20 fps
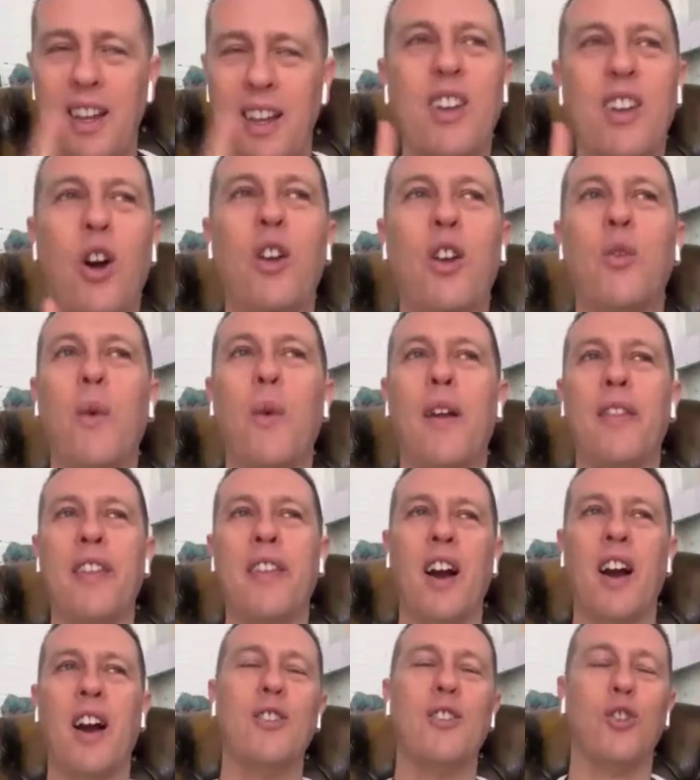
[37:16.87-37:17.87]
The only one
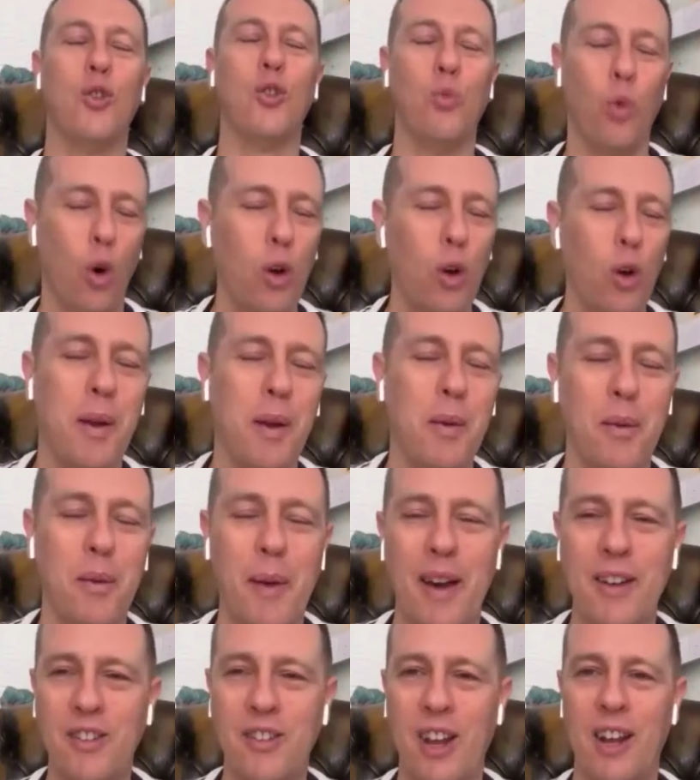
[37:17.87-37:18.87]
thing I do warn people
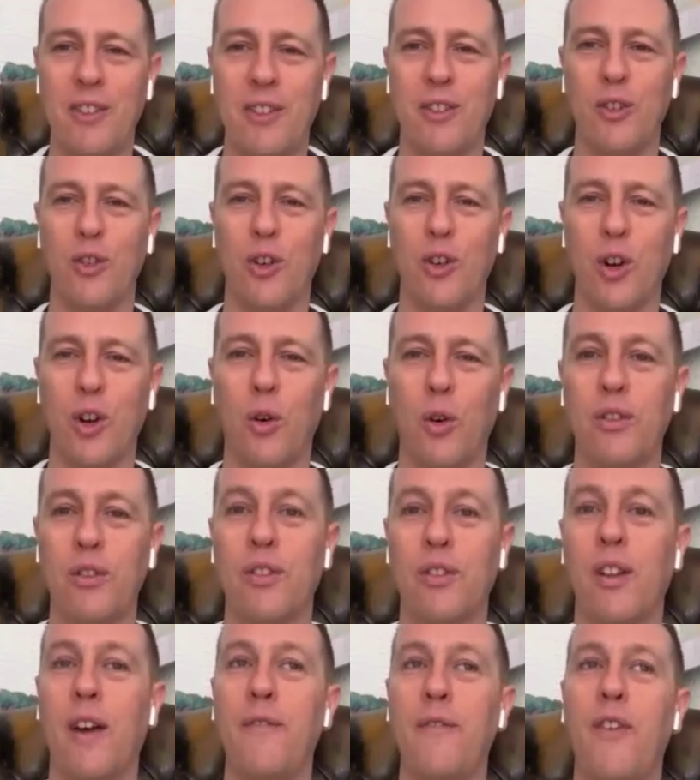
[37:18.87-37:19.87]
about Tanzan aura
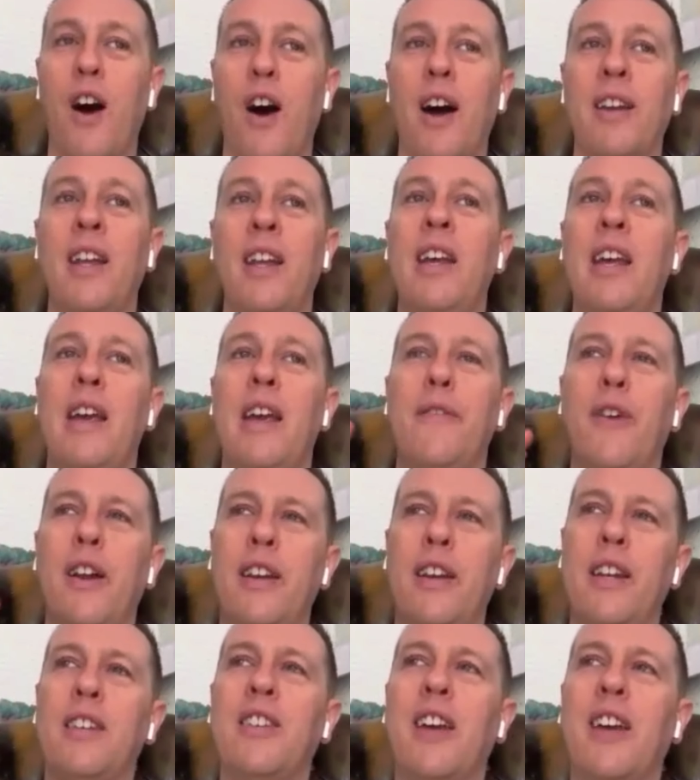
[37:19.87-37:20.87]
quartz is I find if I
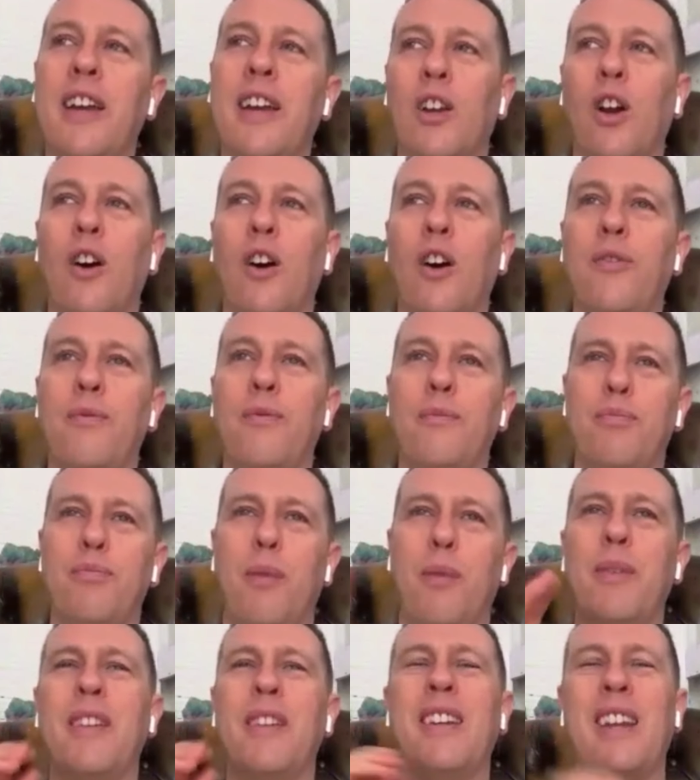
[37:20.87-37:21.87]
didn't take it off,
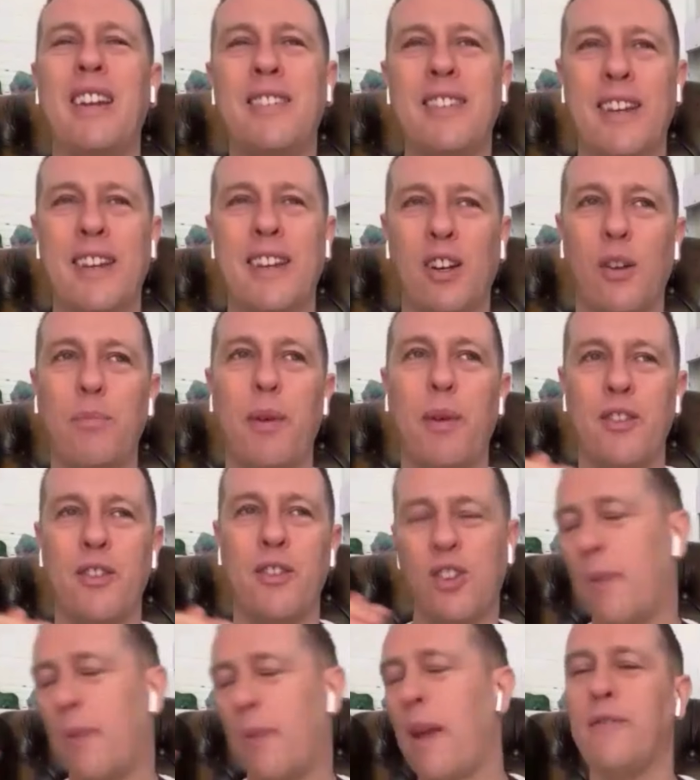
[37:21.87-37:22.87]
probably you need to take it off by the
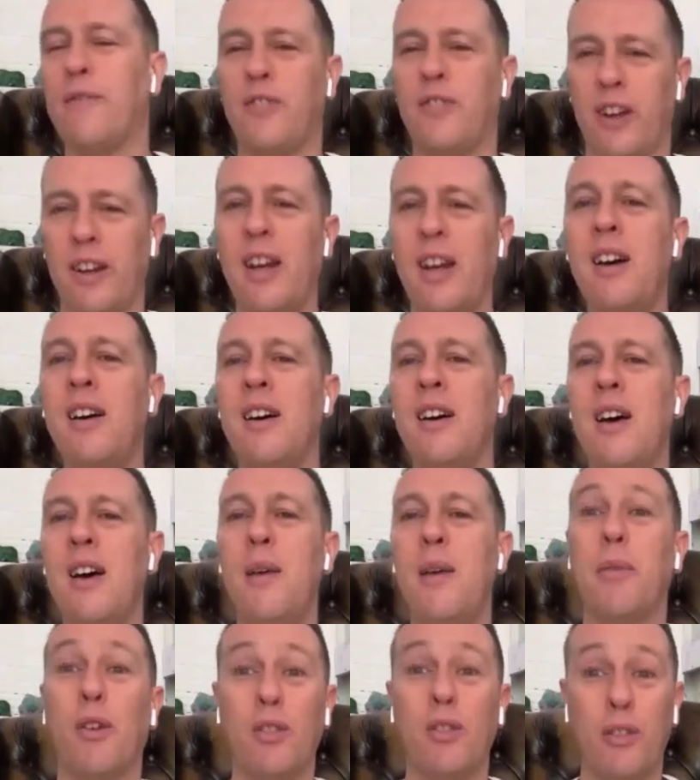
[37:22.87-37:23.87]
time you have dinner,
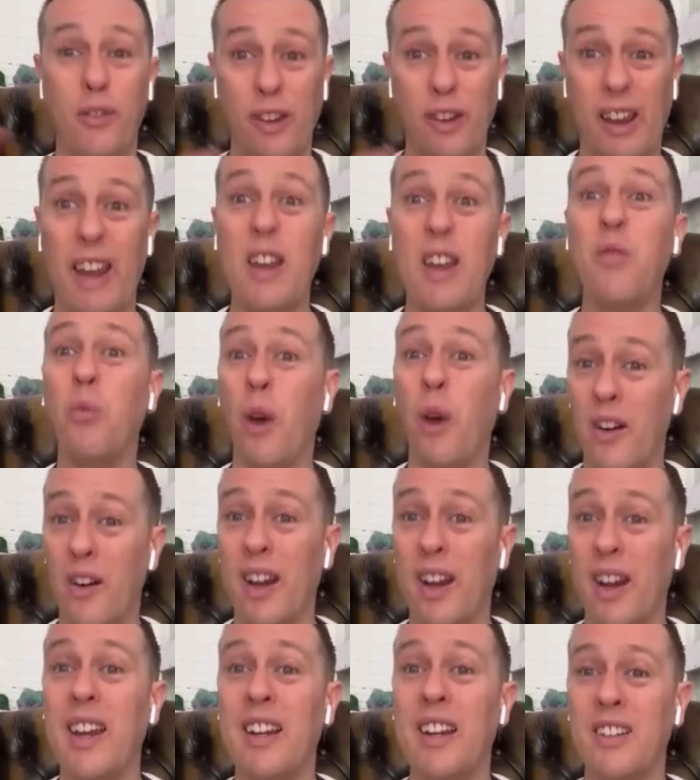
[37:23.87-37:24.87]
because if you keep
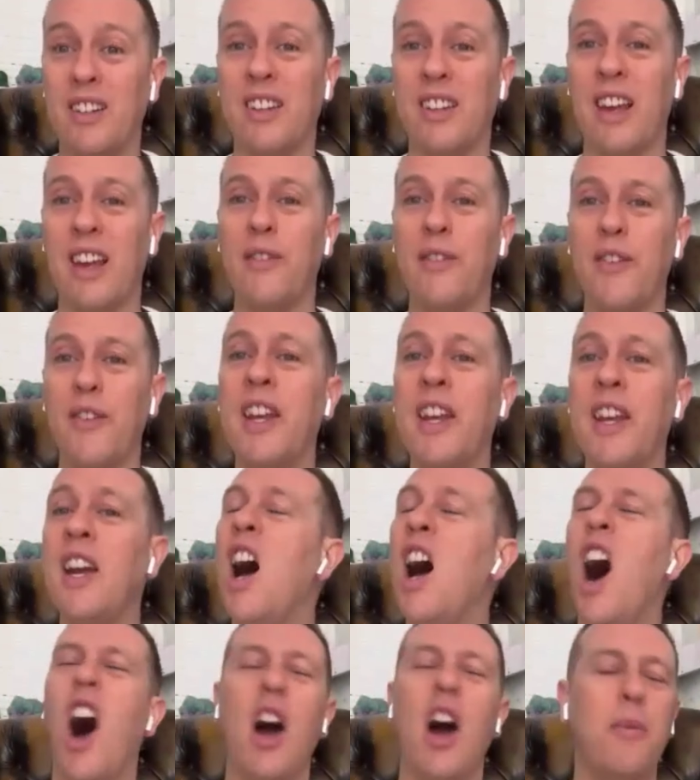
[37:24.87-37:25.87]
wearing it into the evening,
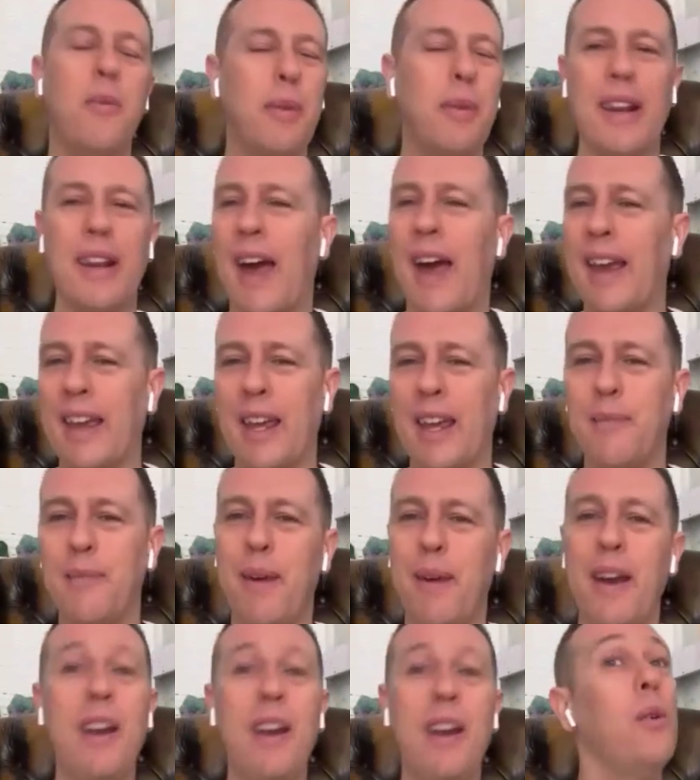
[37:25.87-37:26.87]
I'd be laying in
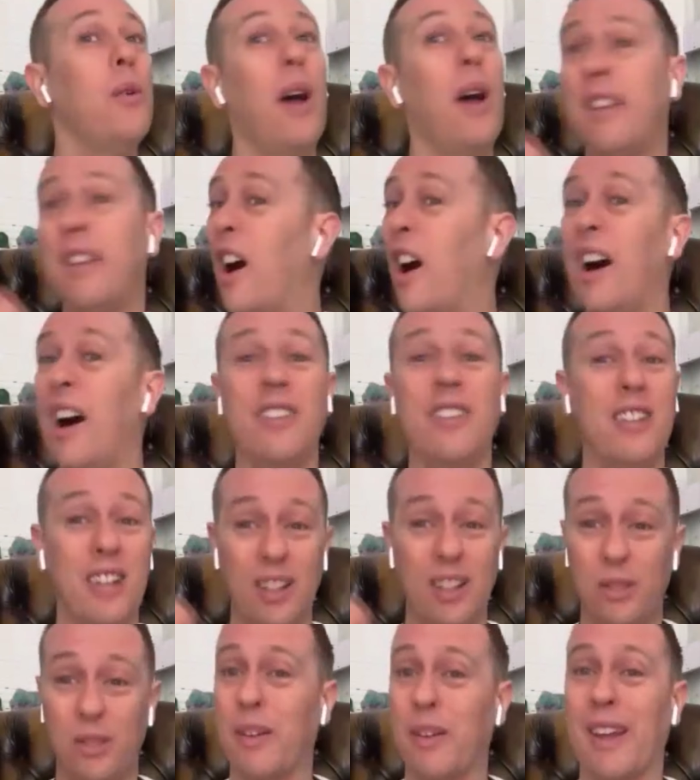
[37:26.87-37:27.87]
bed and the
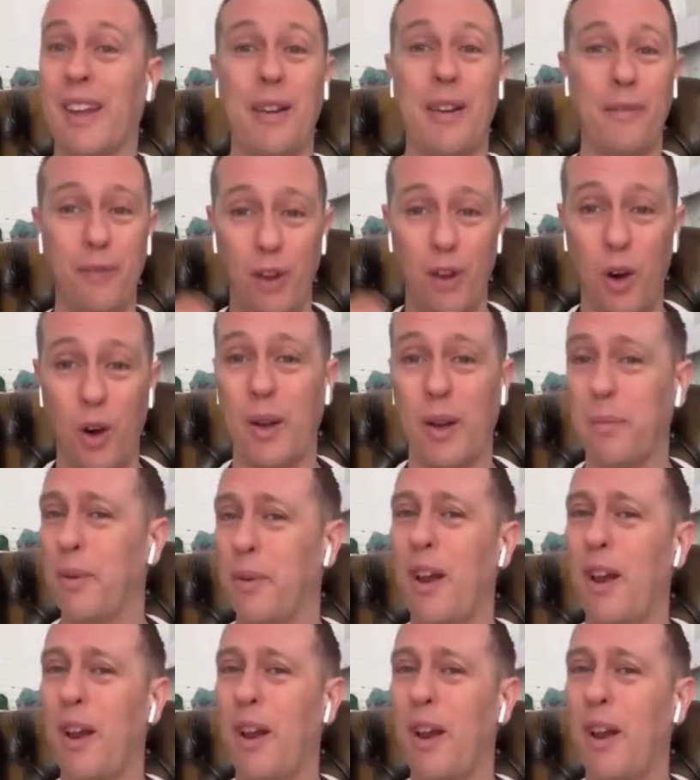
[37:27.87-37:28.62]
ideas would keep flowing.